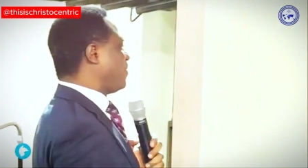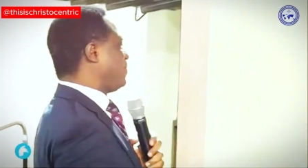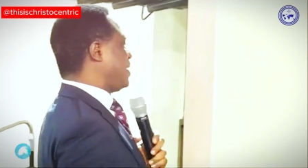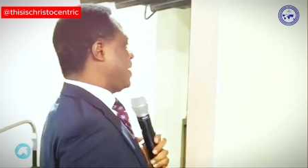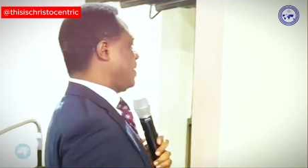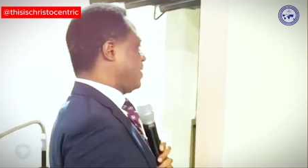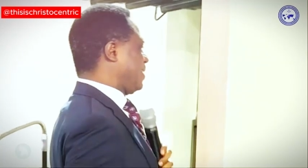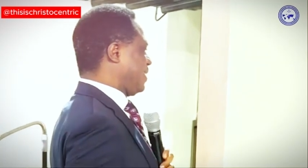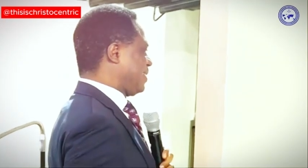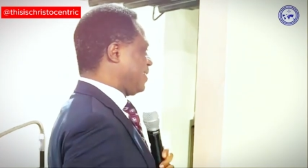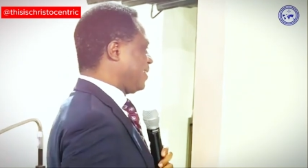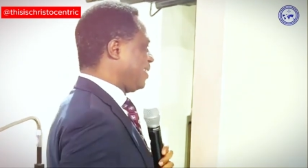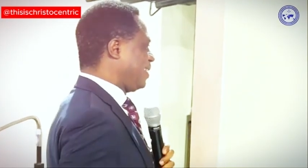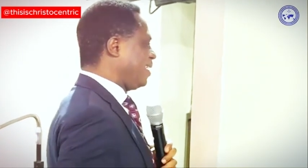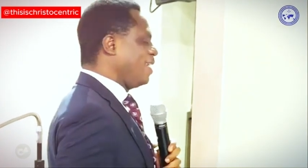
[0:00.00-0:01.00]
have done
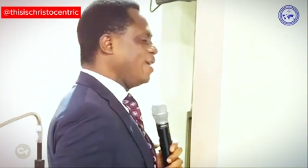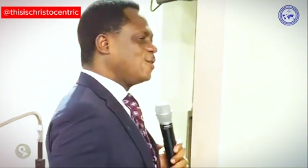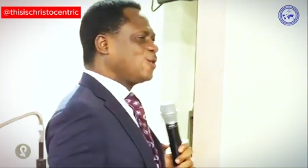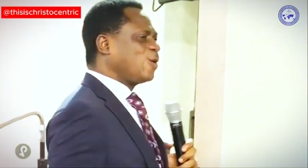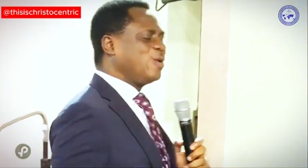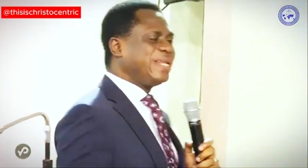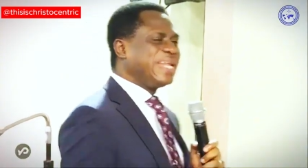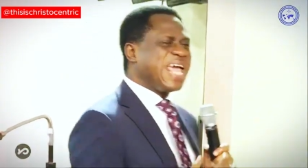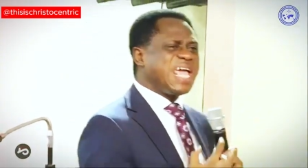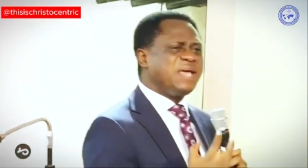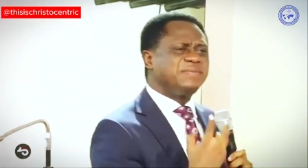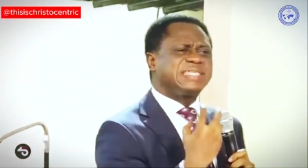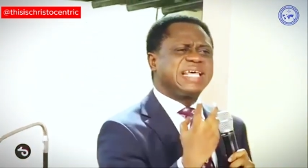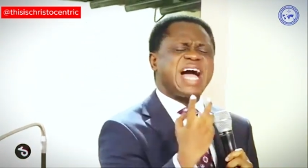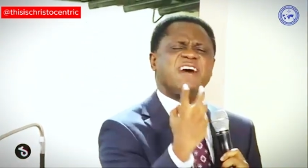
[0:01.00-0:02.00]
that. So
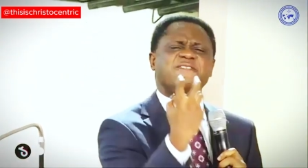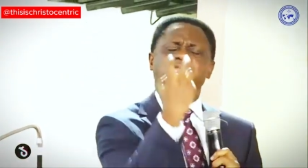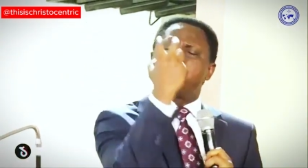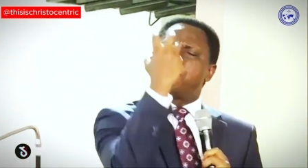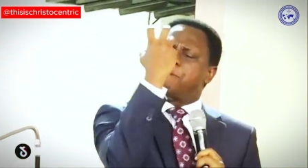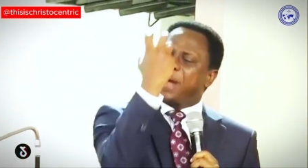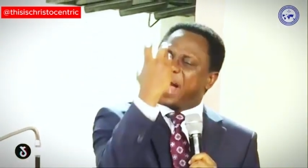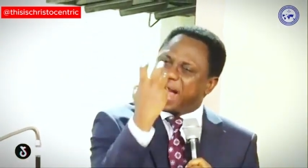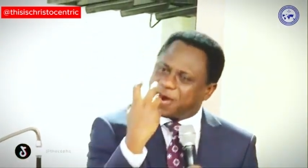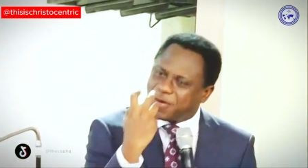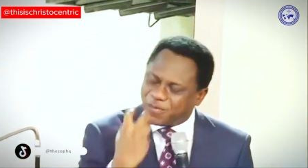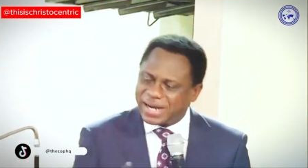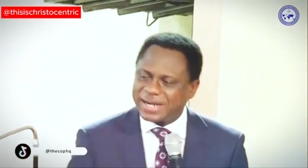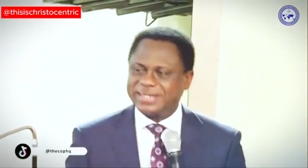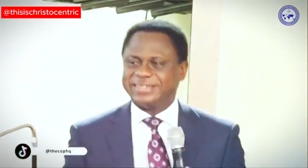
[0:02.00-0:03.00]
names have
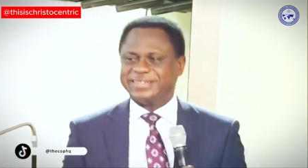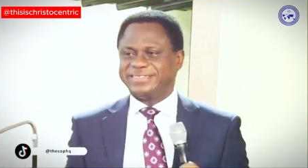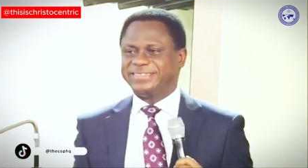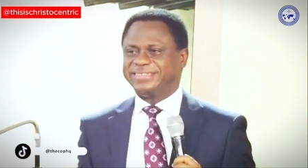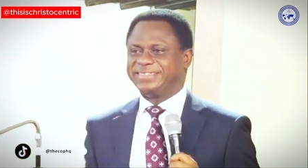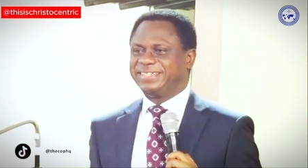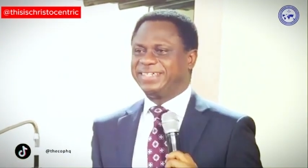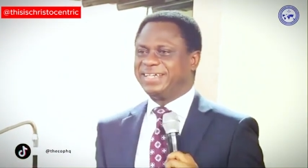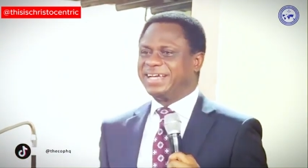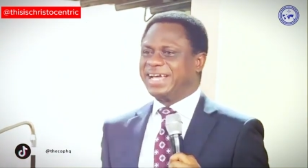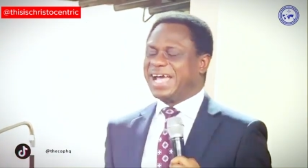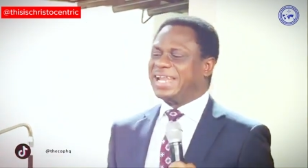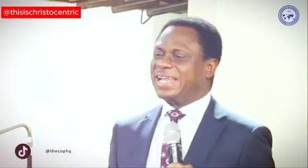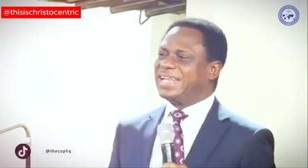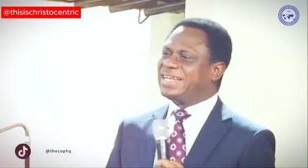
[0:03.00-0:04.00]
power.
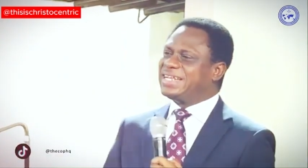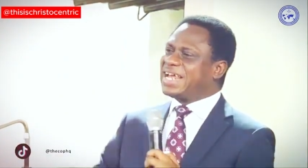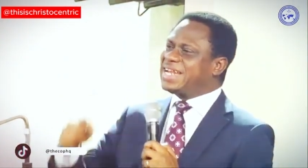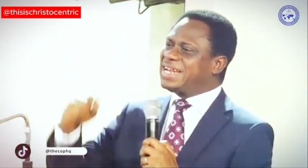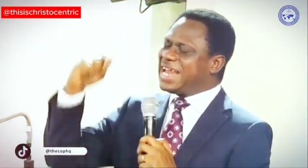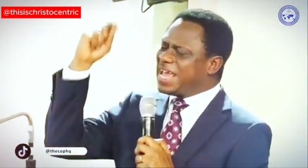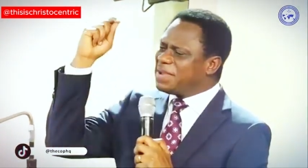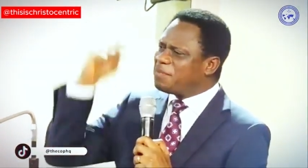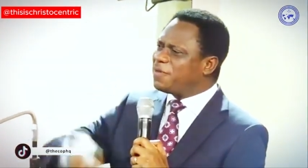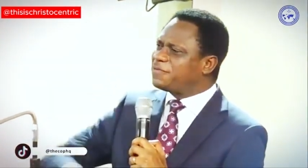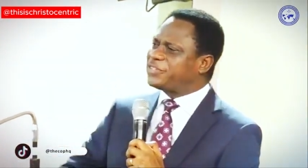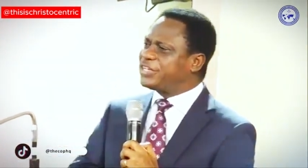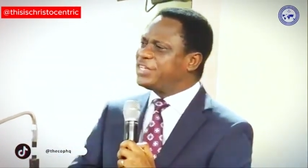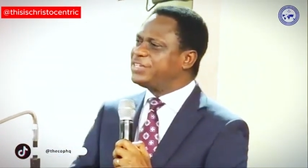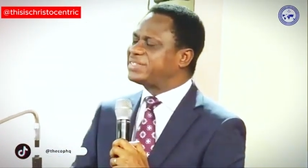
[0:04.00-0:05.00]
And in the name
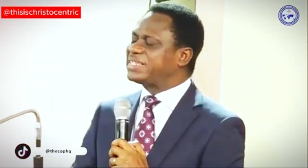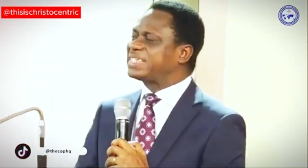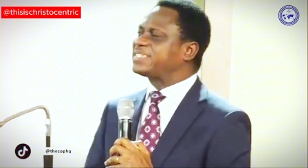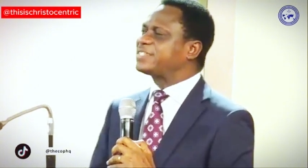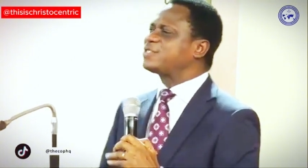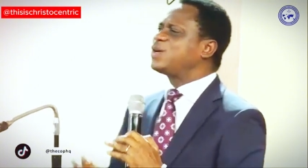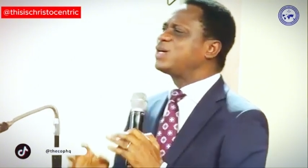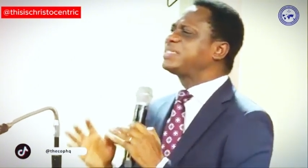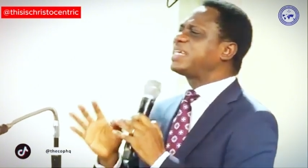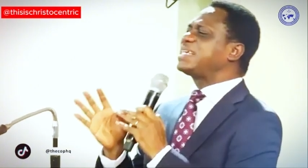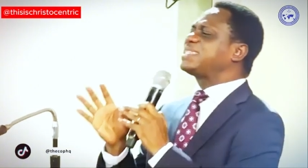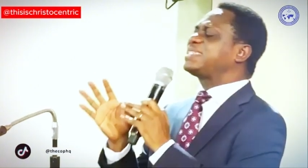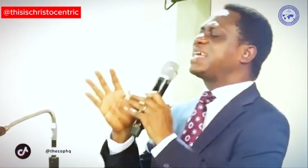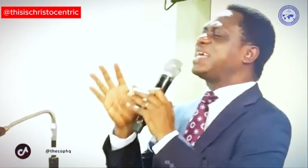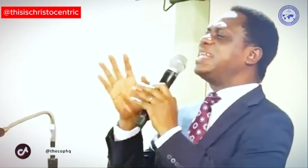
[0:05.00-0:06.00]
of Jesus, it's not
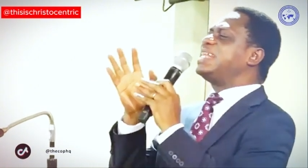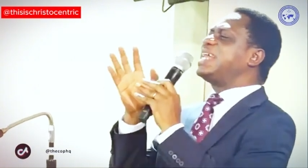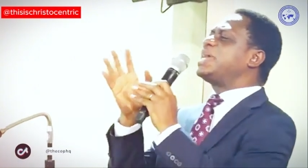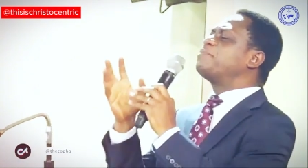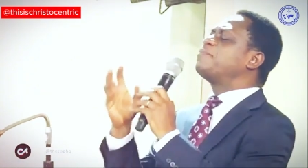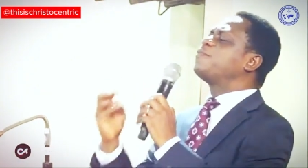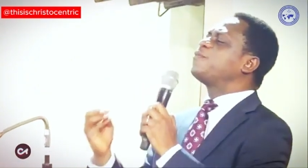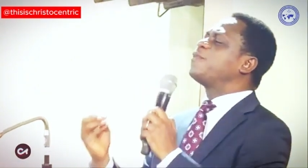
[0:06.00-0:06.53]
just a name